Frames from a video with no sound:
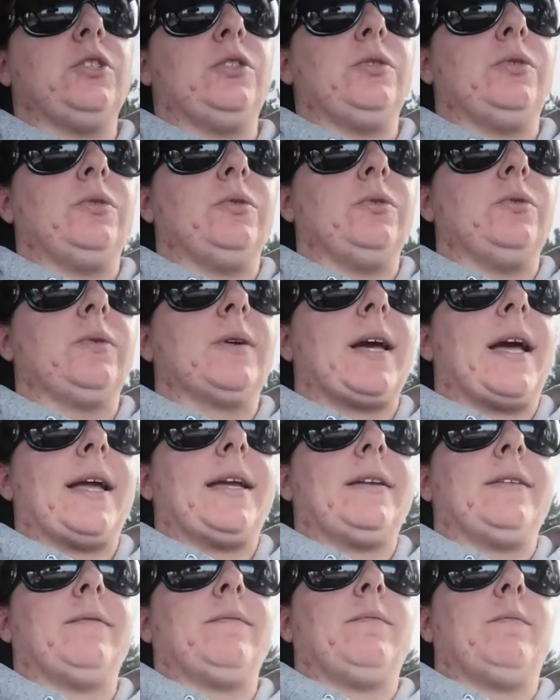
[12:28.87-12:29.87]
to
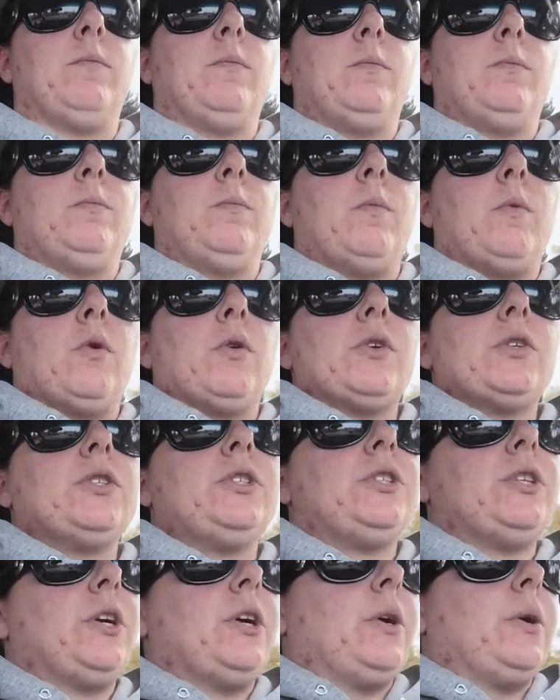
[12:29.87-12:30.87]
kind of more
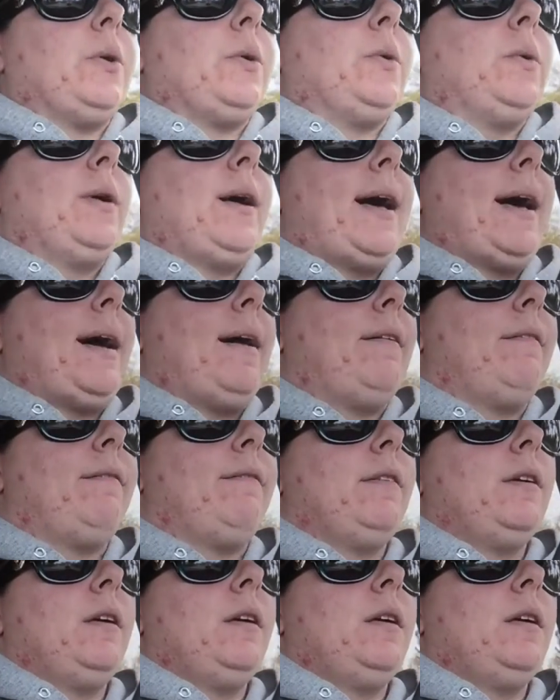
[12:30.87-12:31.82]
so have